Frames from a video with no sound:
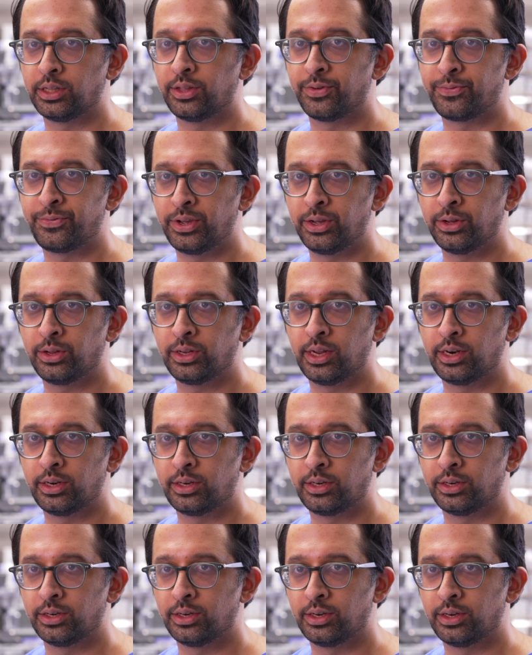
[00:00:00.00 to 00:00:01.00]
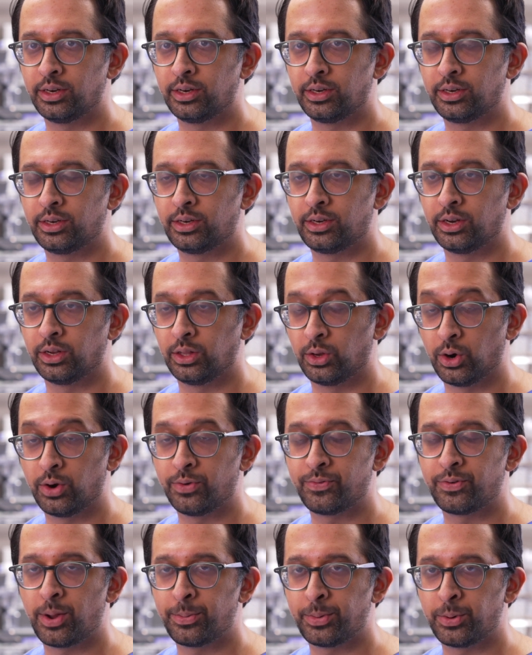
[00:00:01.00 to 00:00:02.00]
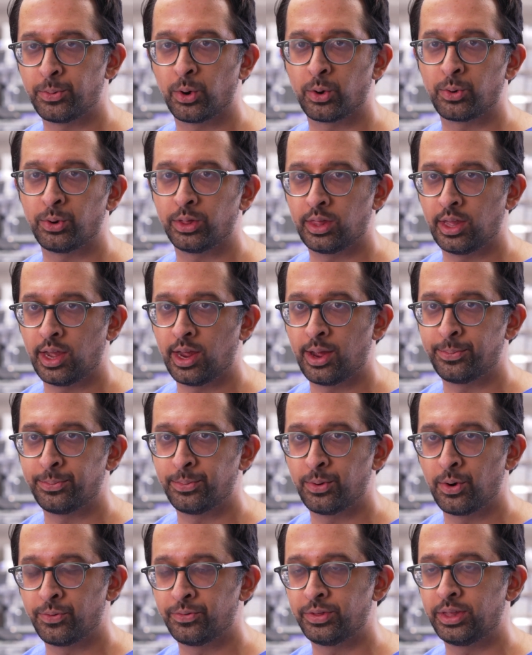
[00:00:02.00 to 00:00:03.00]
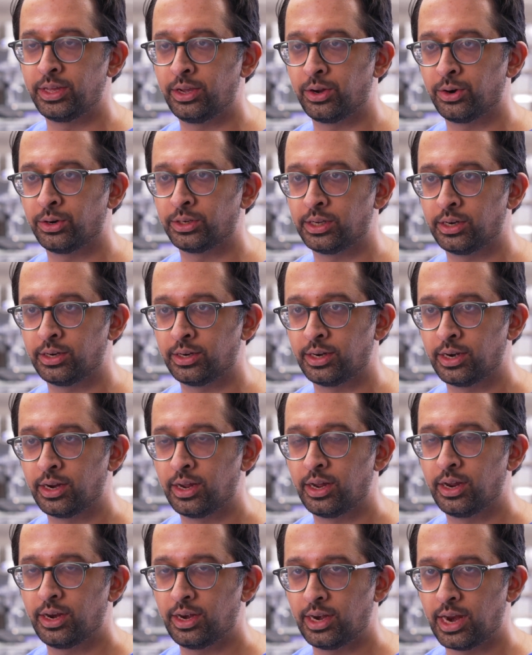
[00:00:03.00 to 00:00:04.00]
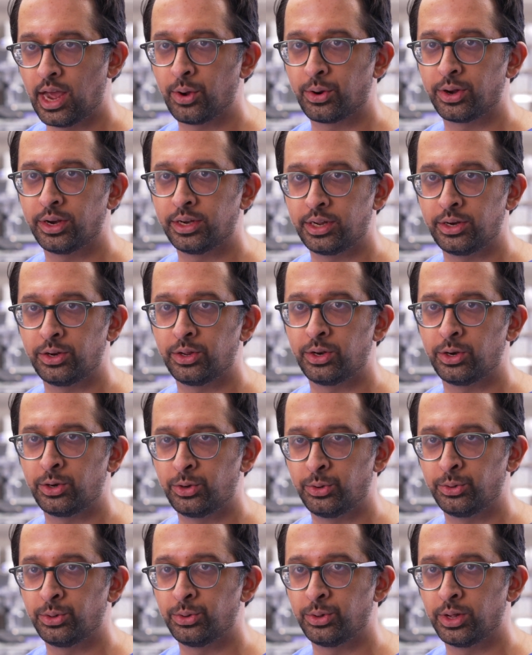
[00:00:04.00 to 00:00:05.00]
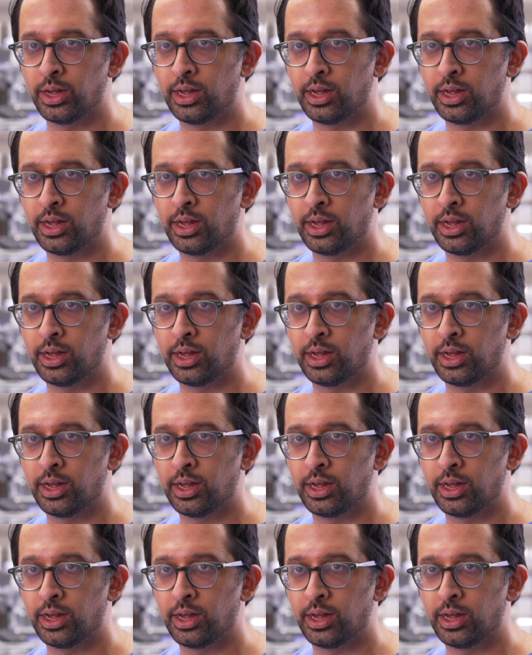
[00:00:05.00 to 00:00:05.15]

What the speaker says: in the field and to learn from and work with them over the years and now continue to do